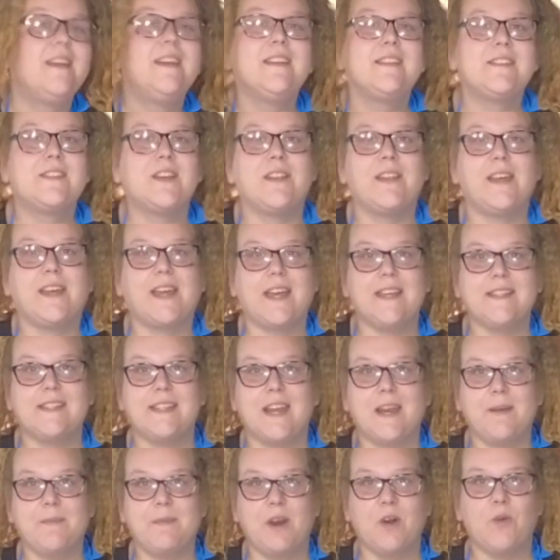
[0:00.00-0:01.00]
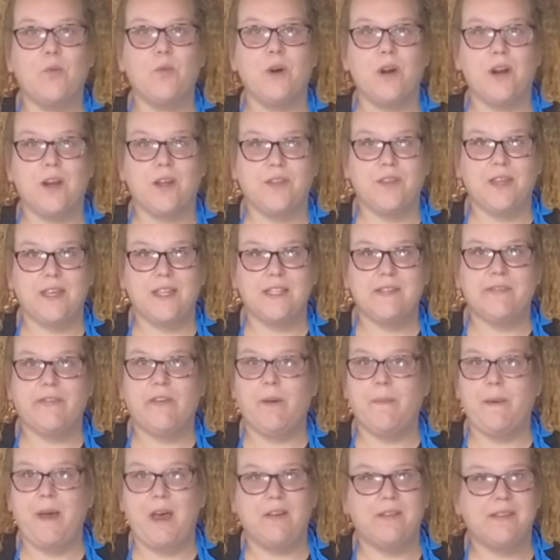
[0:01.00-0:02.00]
So like I said, I'm going to work this for
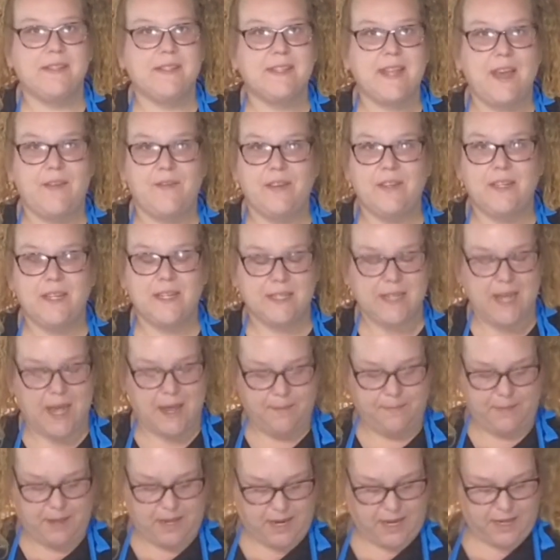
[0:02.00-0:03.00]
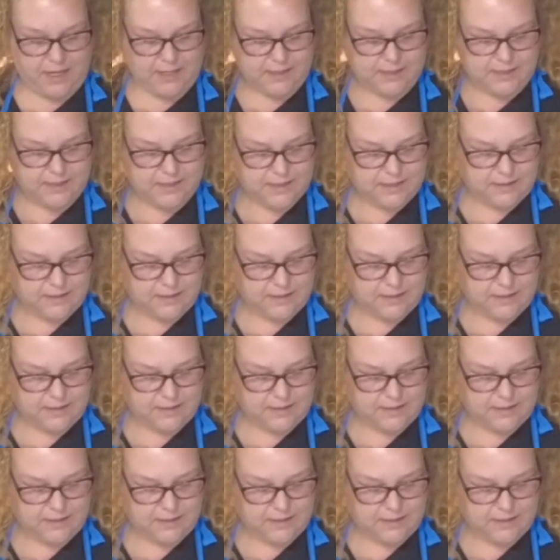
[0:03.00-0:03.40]
about 7 to 10 minutes.